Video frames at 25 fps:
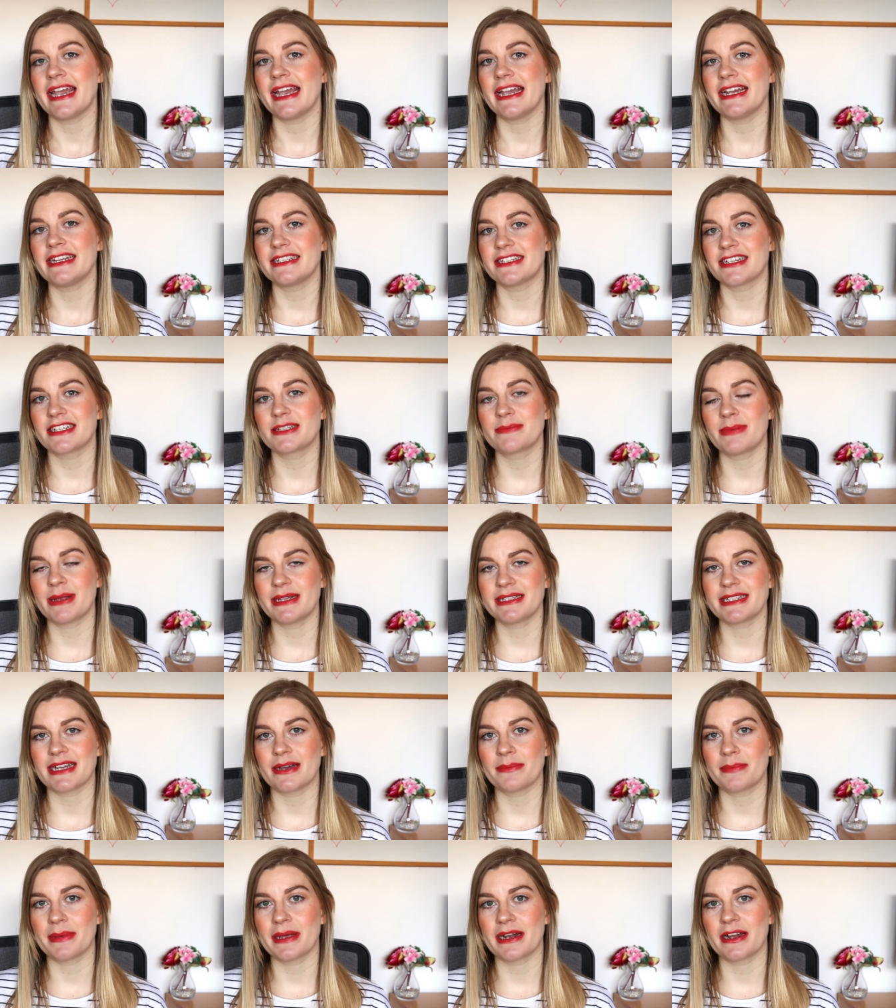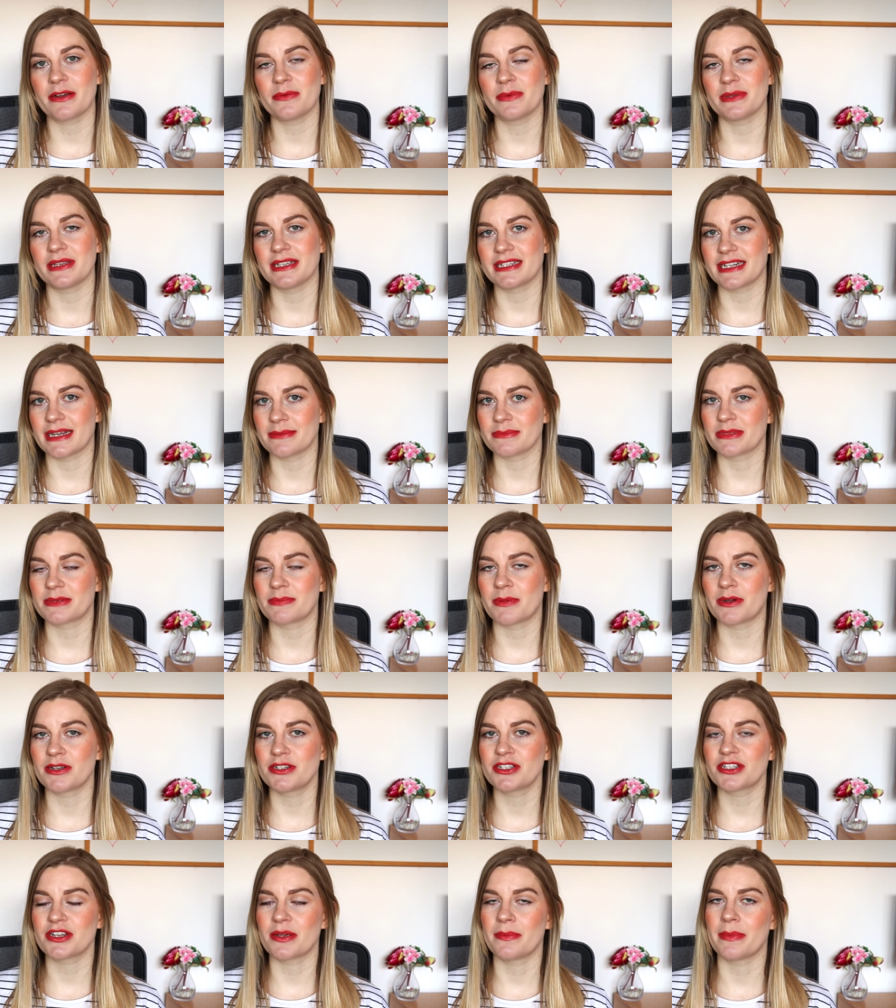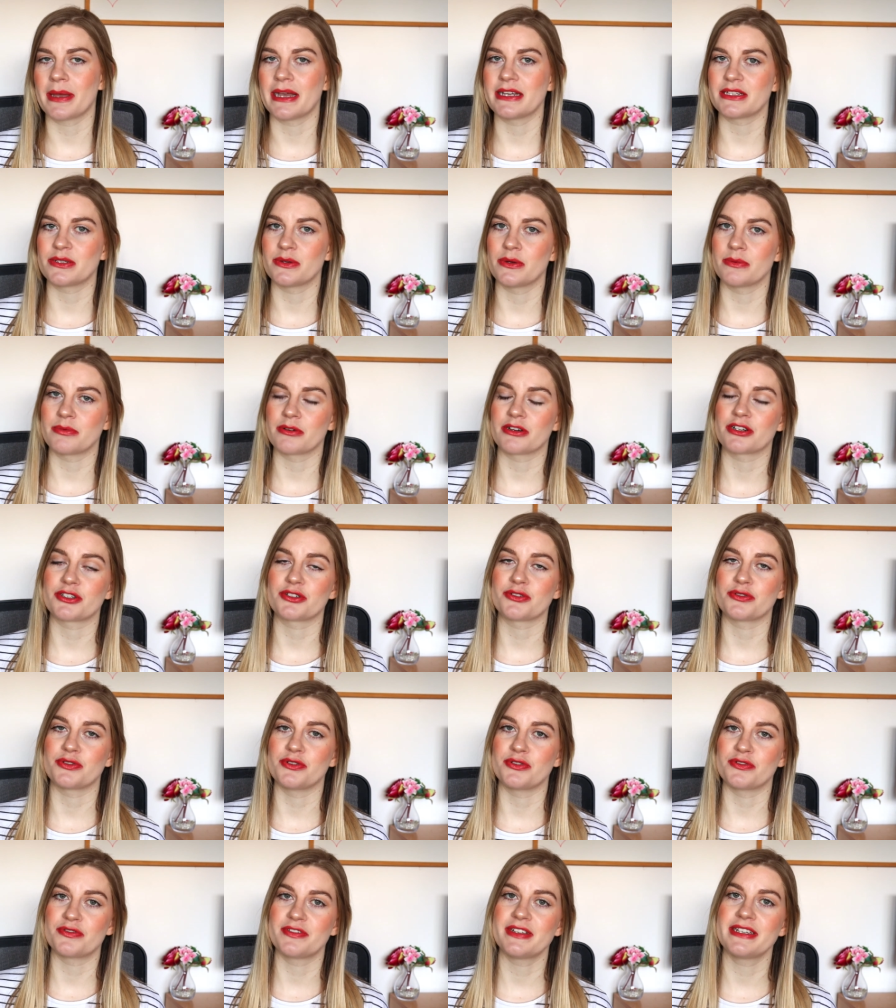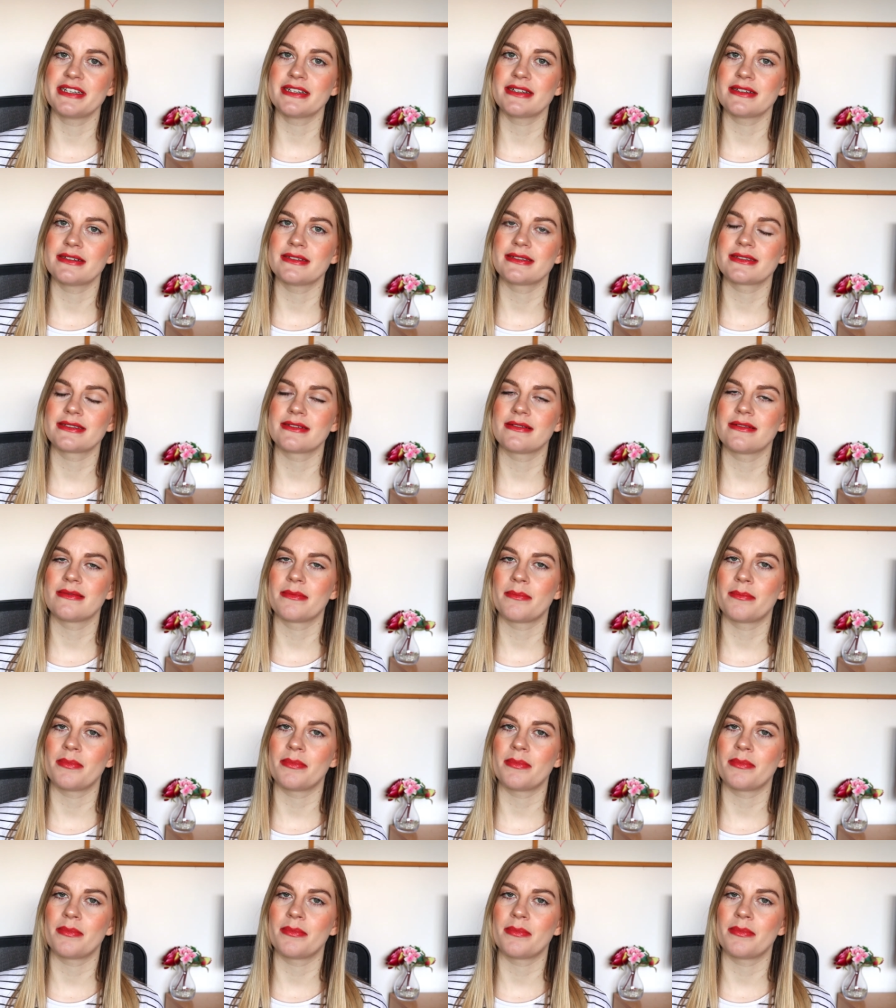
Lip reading: It does blend out better with a damp sponge compared to a brush or your fingers,